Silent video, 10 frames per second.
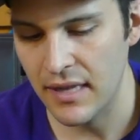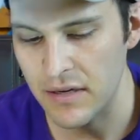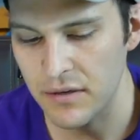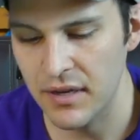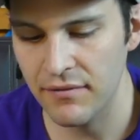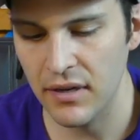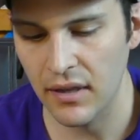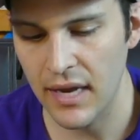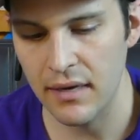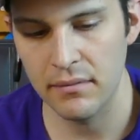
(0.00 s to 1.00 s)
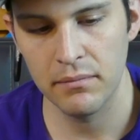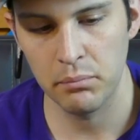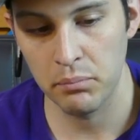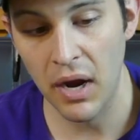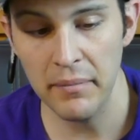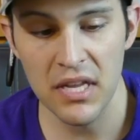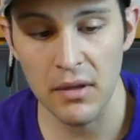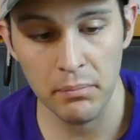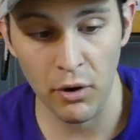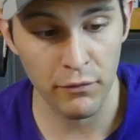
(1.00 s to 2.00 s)
They do give you
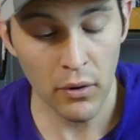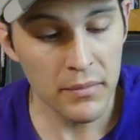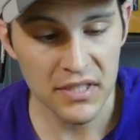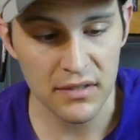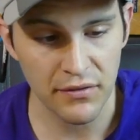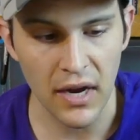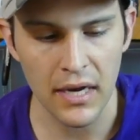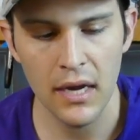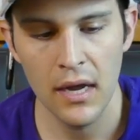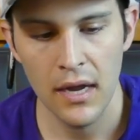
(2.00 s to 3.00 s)
the performance is fine.